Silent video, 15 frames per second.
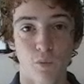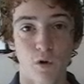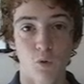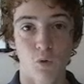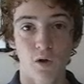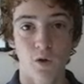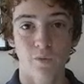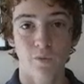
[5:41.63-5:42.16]

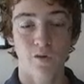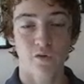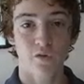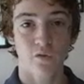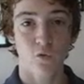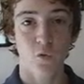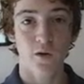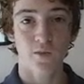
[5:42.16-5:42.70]
Paul Williams
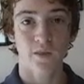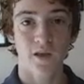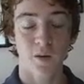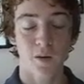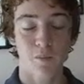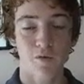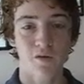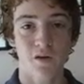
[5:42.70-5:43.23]
is quite the
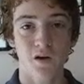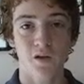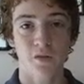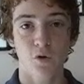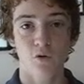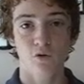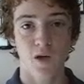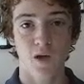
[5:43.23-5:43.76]
opposite. He
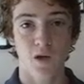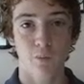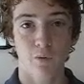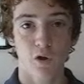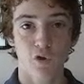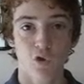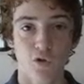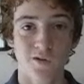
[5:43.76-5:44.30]
throws a lot of
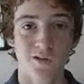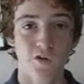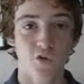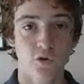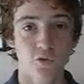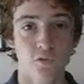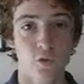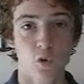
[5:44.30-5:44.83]
punches. He
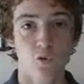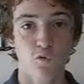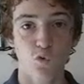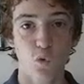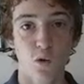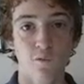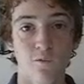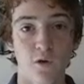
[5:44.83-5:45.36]
should
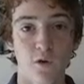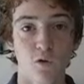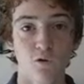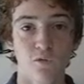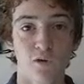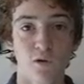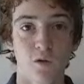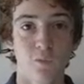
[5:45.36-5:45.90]
overwhelm Verno
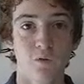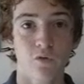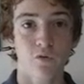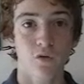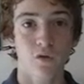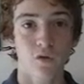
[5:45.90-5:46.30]
Phillips.